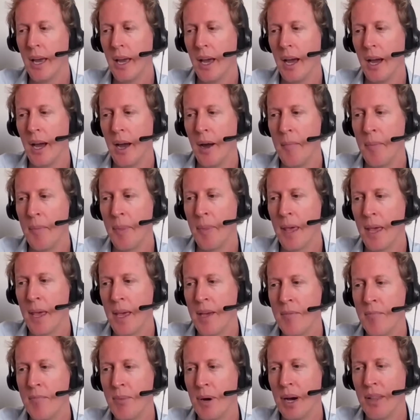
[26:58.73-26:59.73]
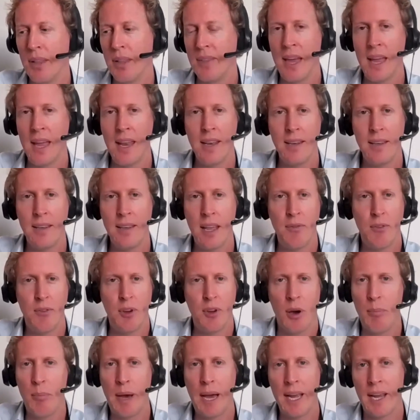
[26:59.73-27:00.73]
But then they've
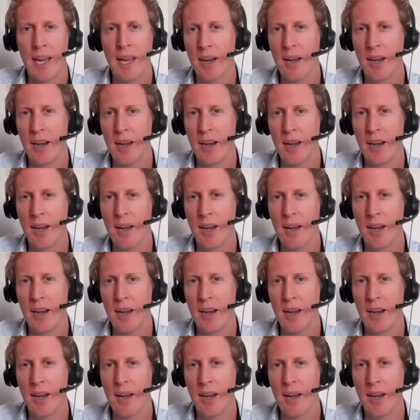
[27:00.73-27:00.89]
got bad